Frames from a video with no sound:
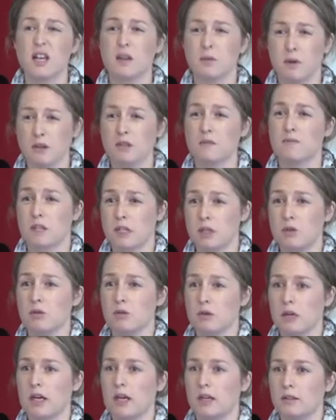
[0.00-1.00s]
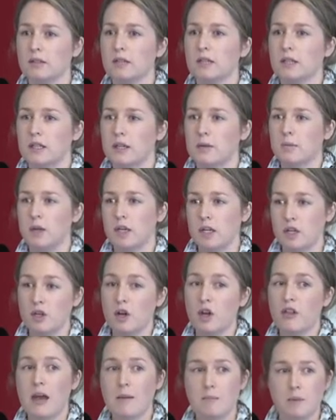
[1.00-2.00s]
South Wales and Victoria. But, you
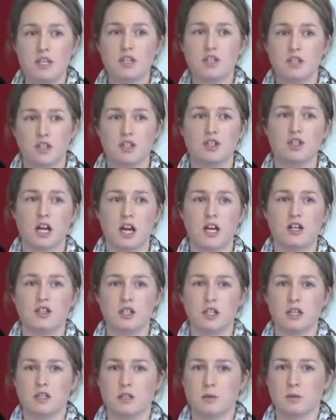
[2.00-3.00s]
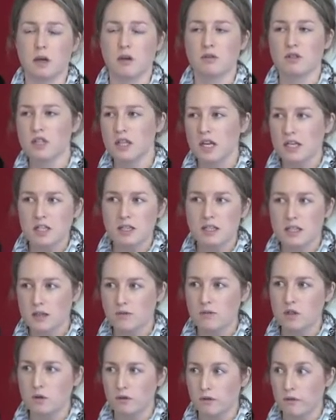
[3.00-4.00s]
know, that picture's changing as well. So that just
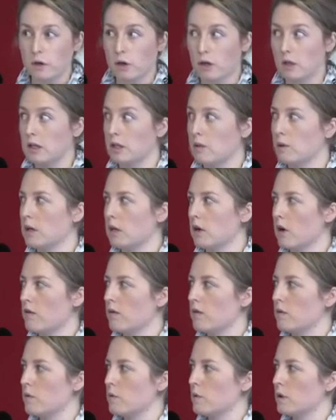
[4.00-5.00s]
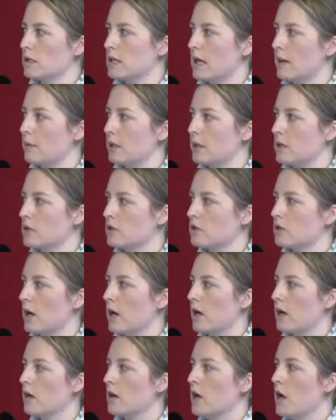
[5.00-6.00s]
gives you a really quick overview of what's happening in
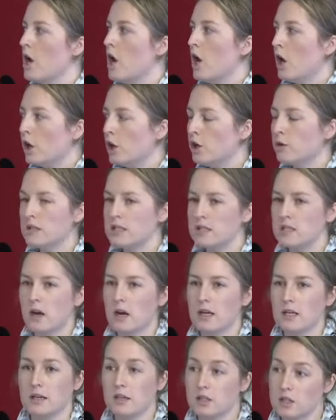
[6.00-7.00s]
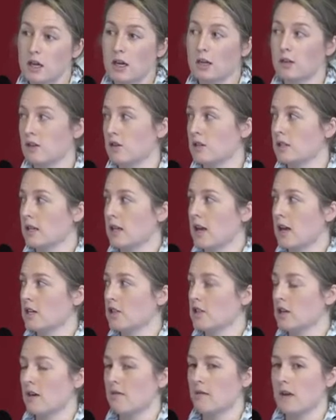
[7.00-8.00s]
Australia. Who is diagnosing
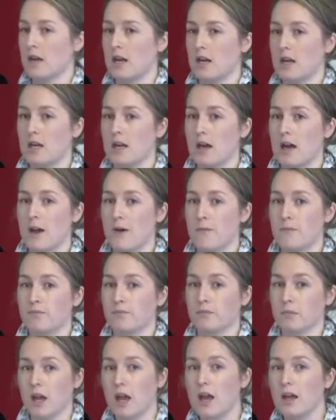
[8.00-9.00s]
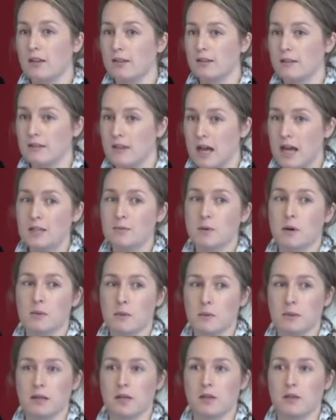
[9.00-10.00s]
HIV? And that's
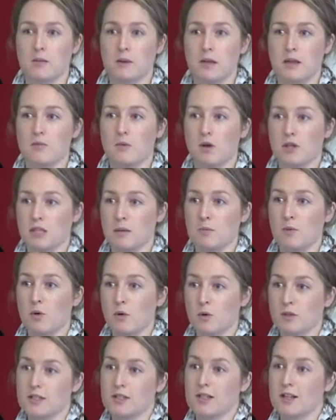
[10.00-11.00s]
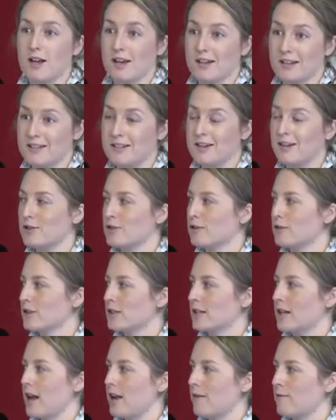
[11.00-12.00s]
probably going to be the most important slide I touch on
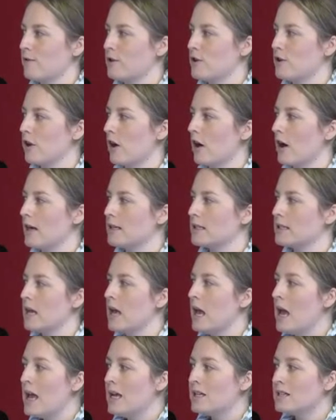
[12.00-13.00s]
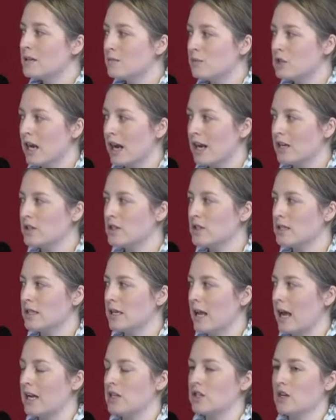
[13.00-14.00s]
today for you guys. Some changes in
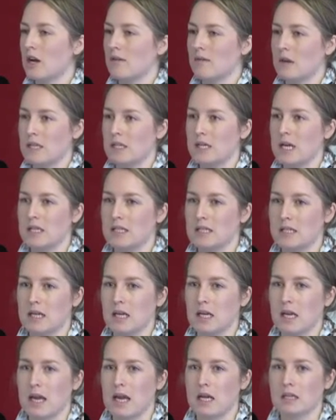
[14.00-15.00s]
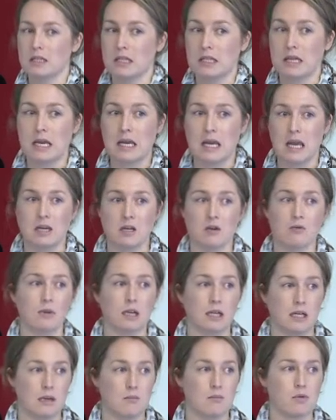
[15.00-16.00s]
HIV testing and counselling, again, a
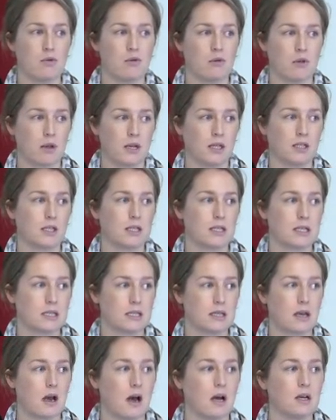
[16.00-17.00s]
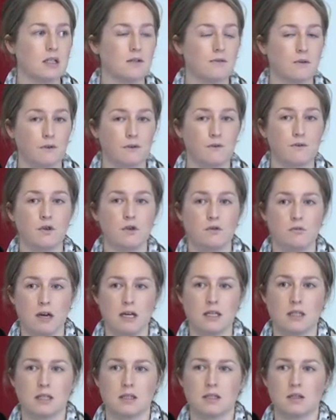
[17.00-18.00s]
really important thing to discuss for a few
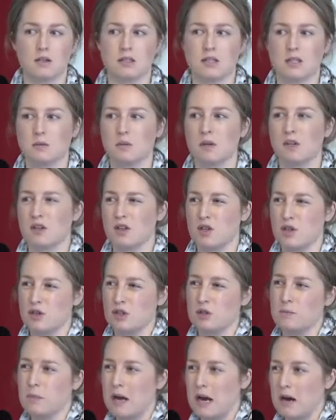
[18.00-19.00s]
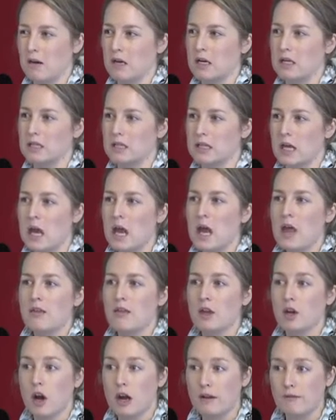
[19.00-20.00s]
reasons, because it's one of the huge barriers
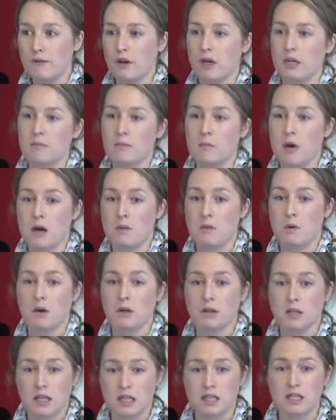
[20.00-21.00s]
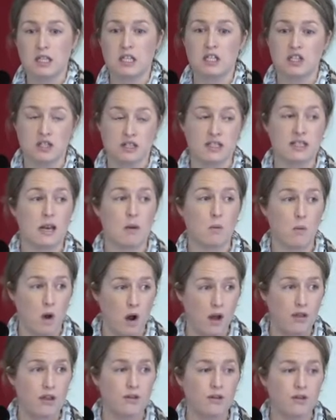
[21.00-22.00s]
that I find in my work that clinicians say
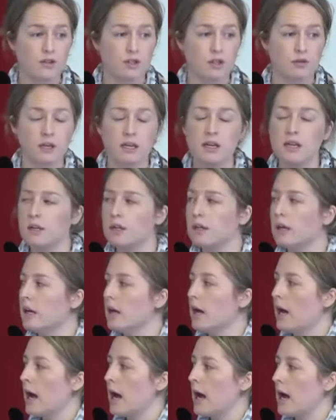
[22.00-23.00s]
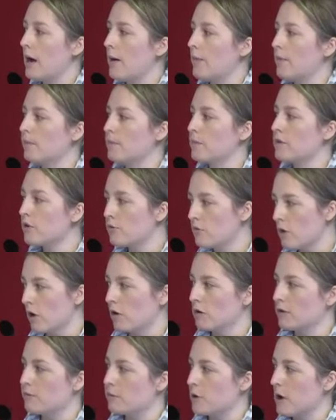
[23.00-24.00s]
why they're not doing it. The
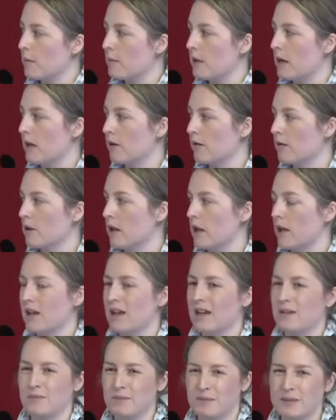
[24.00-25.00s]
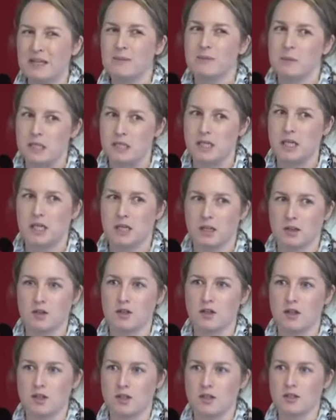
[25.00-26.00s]
role of primary healthcare, and in particular
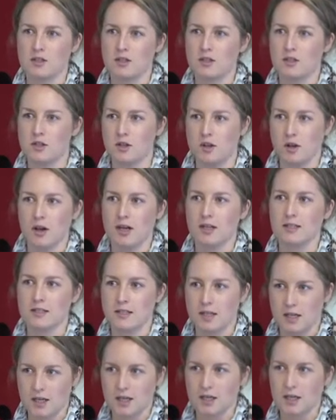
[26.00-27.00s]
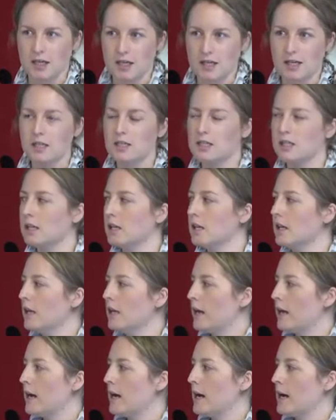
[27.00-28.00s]
nurses, you guys are it.
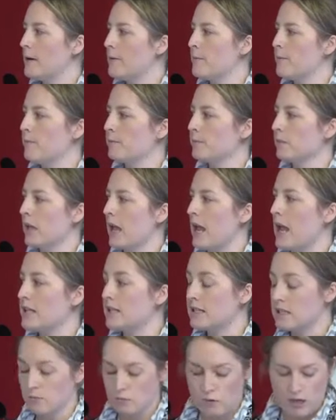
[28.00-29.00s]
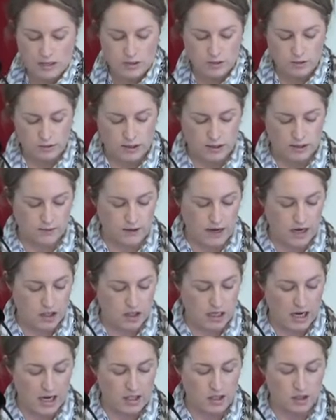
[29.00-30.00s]
And some resources for
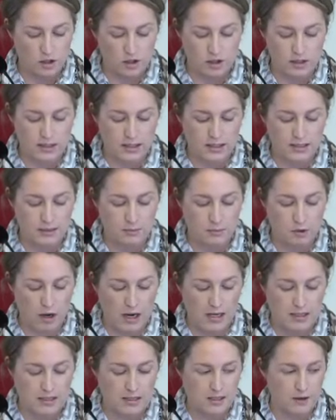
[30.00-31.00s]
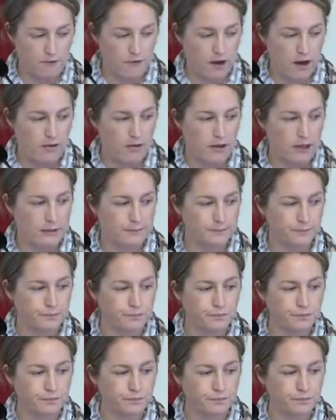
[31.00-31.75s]
education, because there's some great stuff out there.